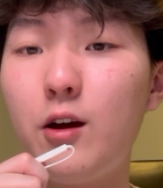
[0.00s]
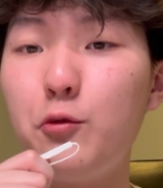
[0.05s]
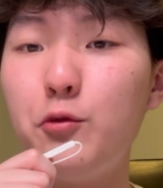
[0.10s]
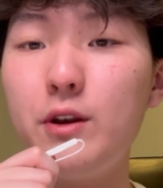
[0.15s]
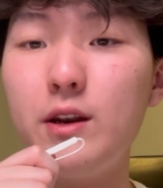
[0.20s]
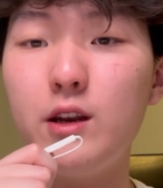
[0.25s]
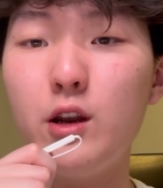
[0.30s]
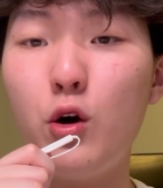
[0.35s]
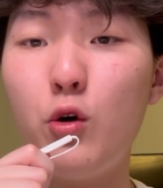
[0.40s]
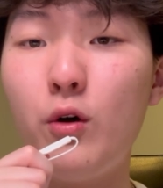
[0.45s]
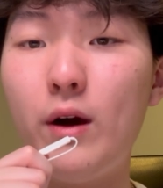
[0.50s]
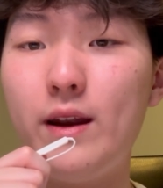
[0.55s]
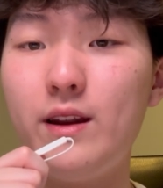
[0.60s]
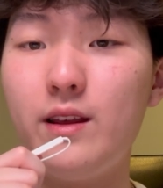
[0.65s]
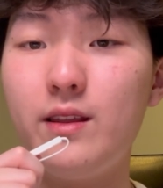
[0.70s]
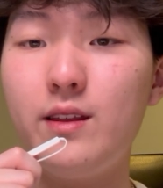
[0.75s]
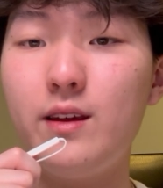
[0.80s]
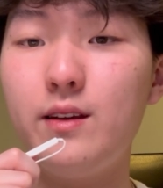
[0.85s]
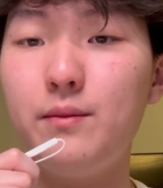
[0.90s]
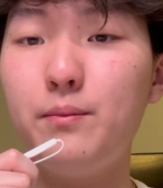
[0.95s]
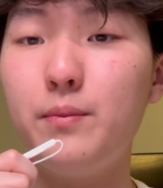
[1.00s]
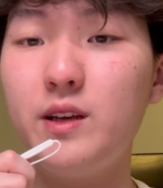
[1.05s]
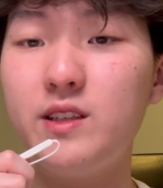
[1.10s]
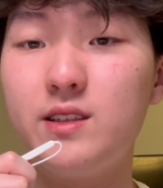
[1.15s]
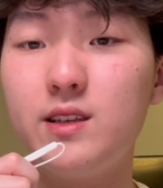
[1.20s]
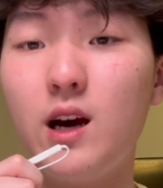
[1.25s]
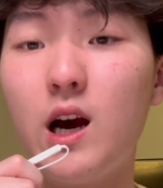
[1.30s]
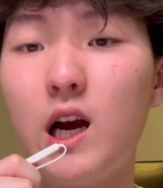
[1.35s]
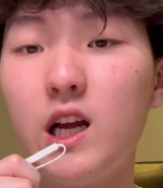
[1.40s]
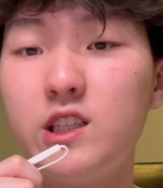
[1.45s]
know anything
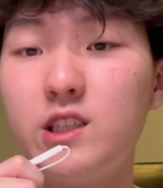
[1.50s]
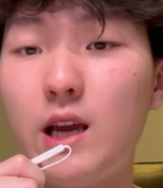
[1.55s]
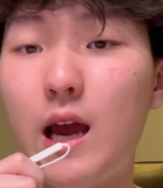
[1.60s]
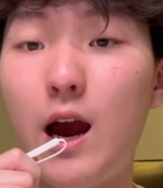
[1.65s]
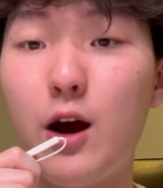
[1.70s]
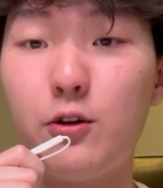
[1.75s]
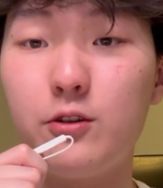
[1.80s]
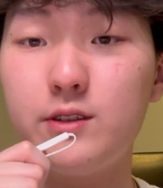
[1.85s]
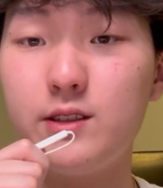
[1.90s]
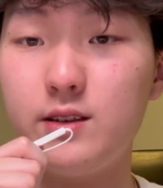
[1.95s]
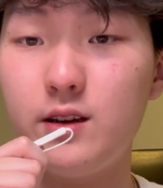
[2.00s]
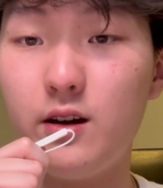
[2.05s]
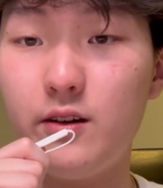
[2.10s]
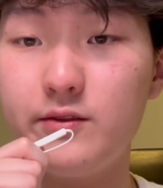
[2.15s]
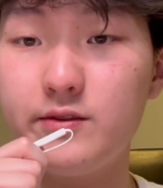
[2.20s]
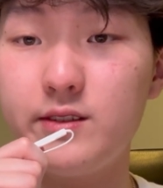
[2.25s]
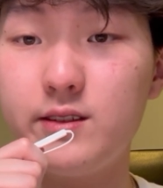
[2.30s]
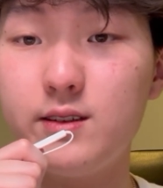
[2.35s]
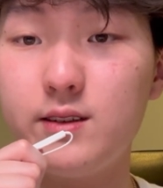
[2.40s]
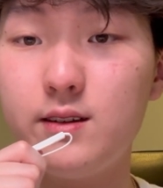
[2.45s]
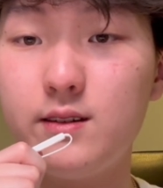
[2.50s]
besides ourselves?